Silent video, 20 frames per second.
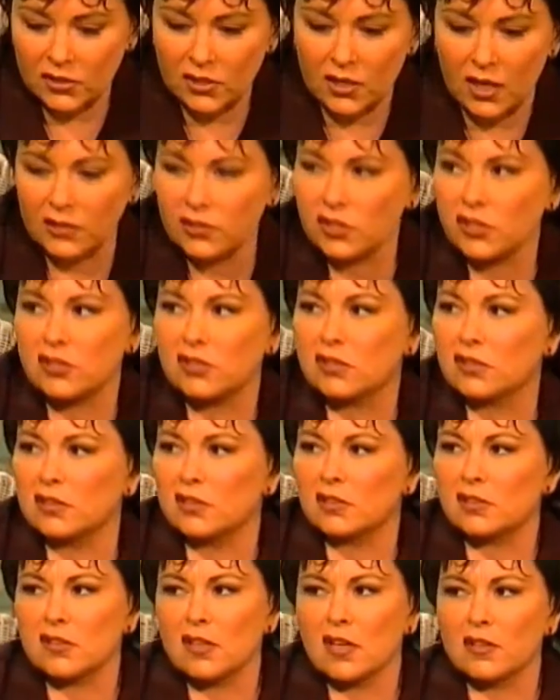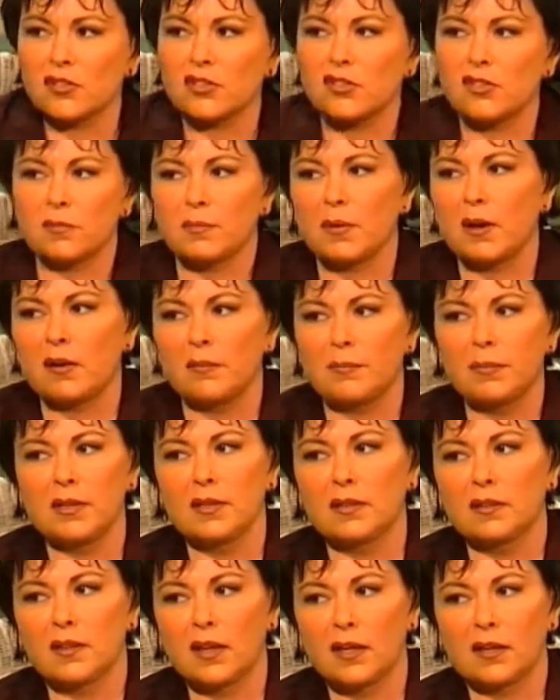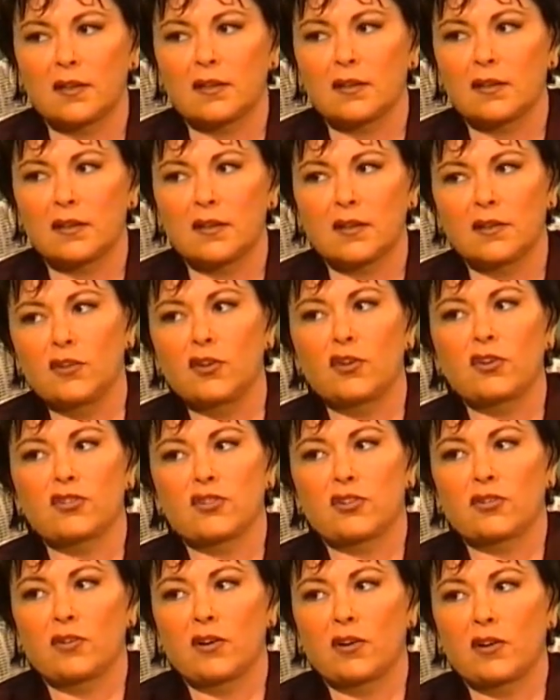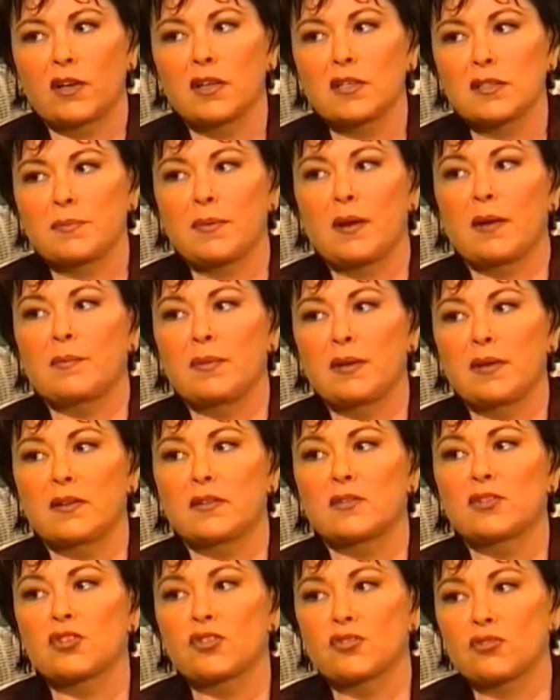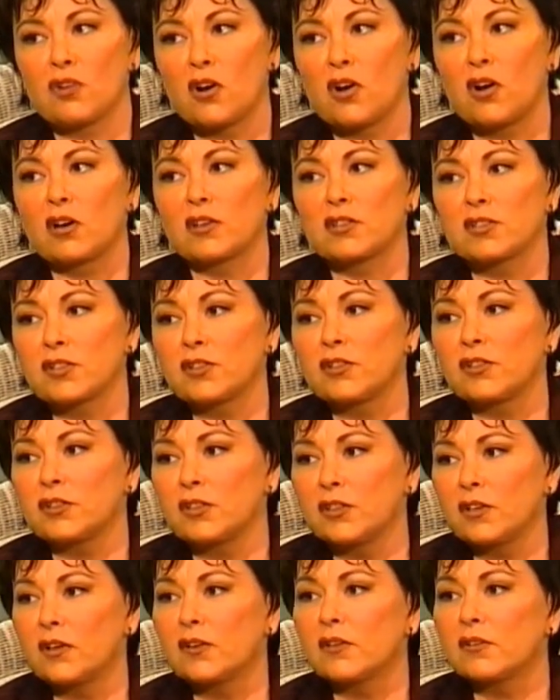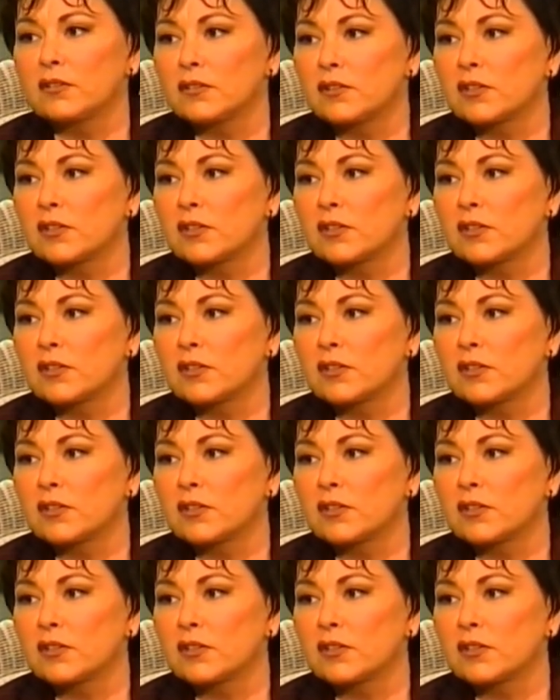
it's, not just, it's not just about being like a nurturer. It's about being strong, too. Yeah, you oh, know? Oh,